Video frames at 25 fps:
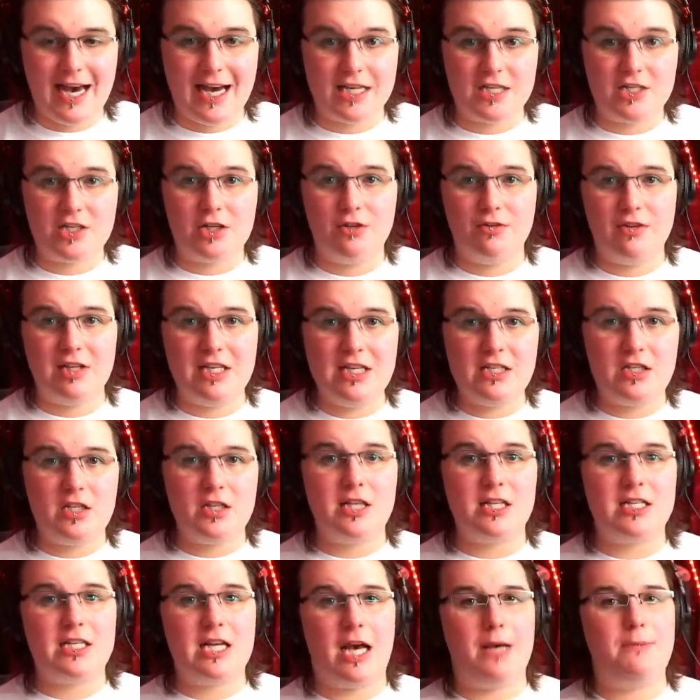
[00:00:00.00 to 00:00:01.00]
yeah, so these
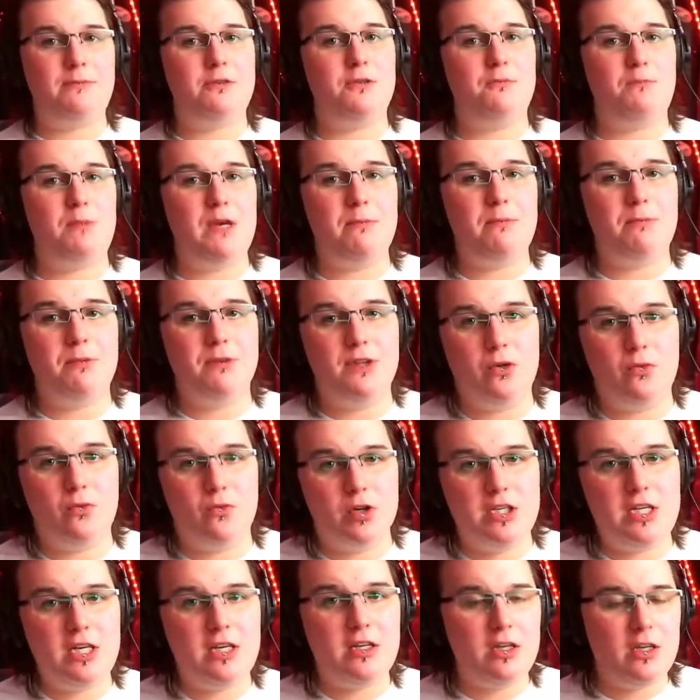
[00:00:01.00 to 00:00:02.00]
are the types of people that
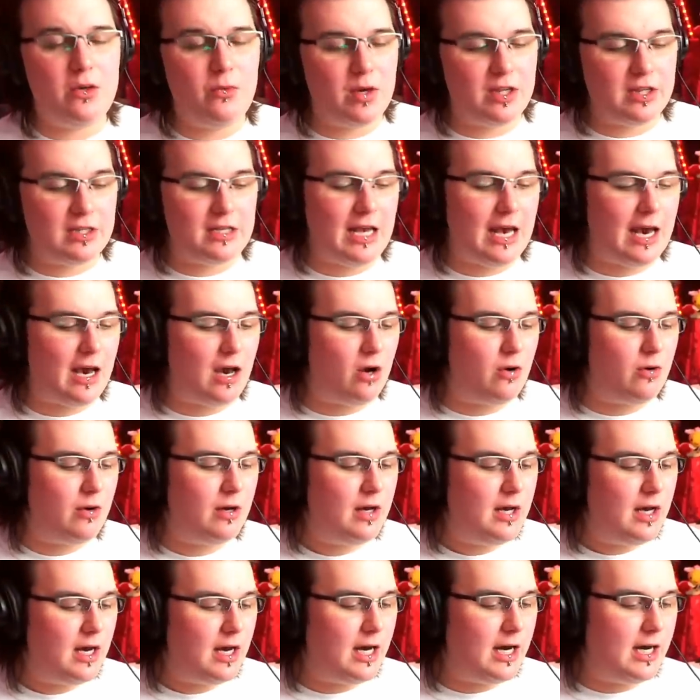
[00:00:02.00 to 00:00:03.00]
we're dealing with
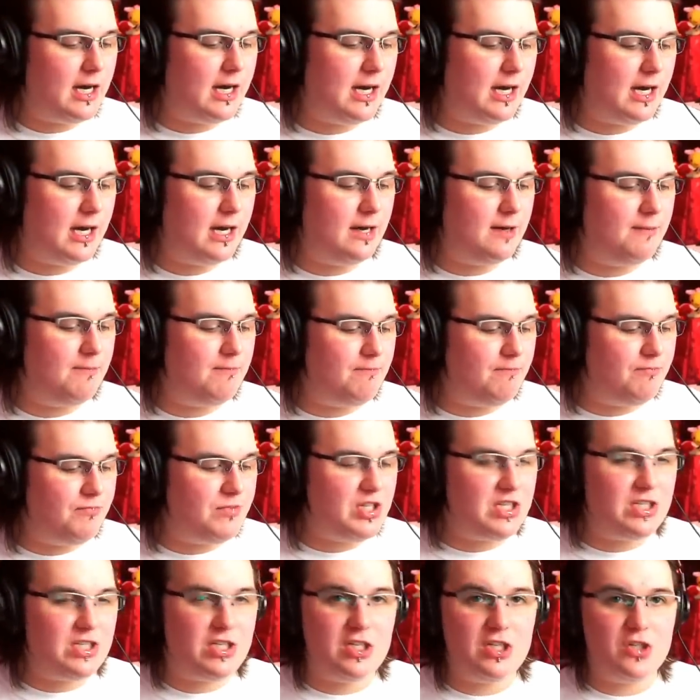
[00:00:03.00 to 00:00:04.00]
now. Um,
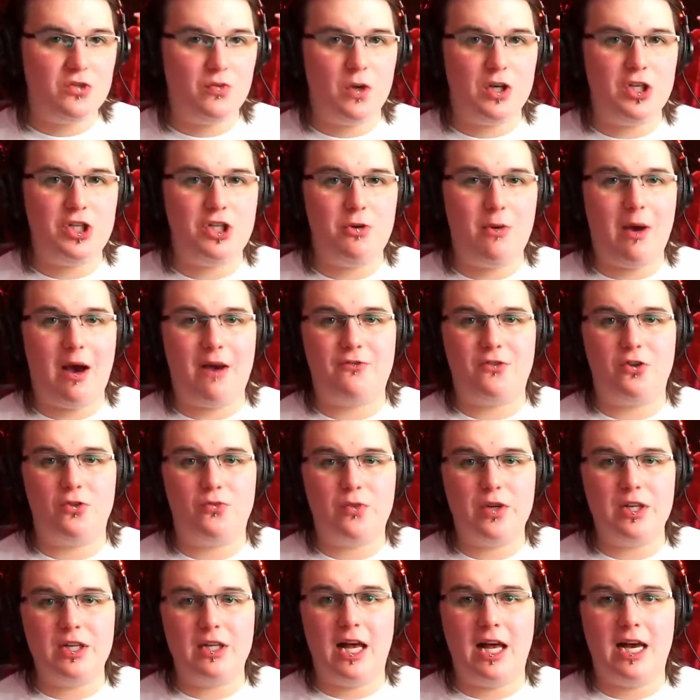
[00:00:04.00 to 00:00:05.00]
this is what you have to
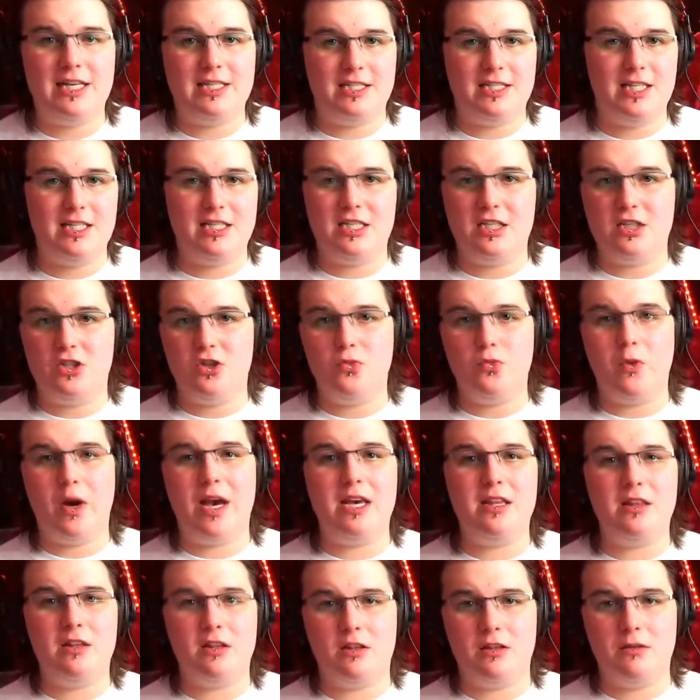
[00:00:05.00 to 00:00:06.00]
realize. This is the
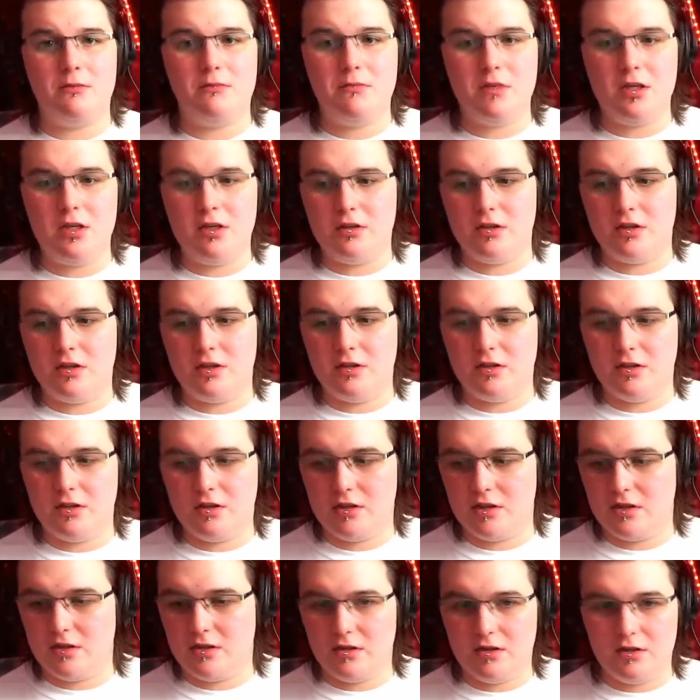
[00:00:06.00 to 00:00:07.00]
way that the, the,
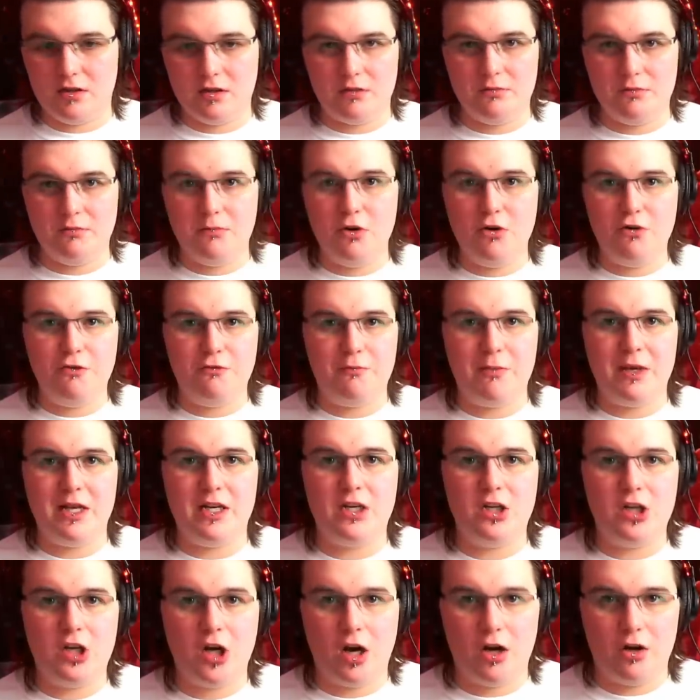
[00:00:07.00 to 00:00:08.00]
the, the
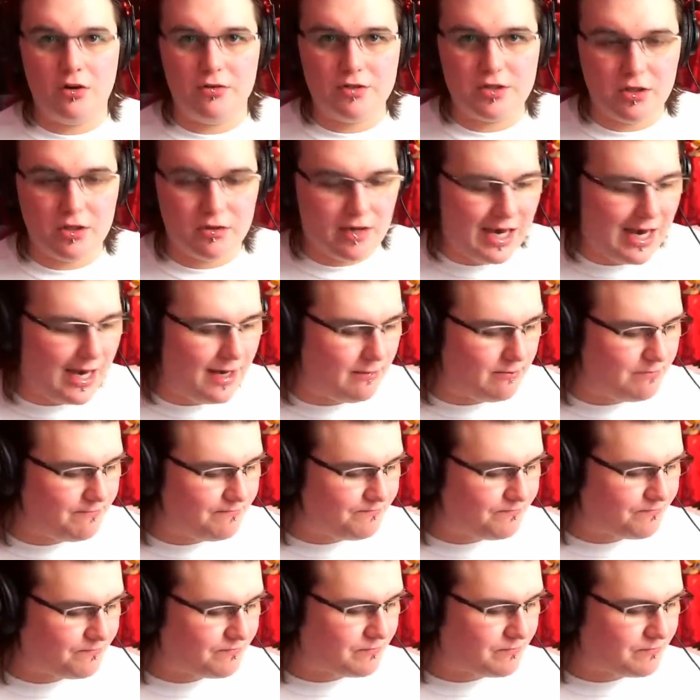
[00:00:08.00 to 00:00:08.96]
movement goes, okay?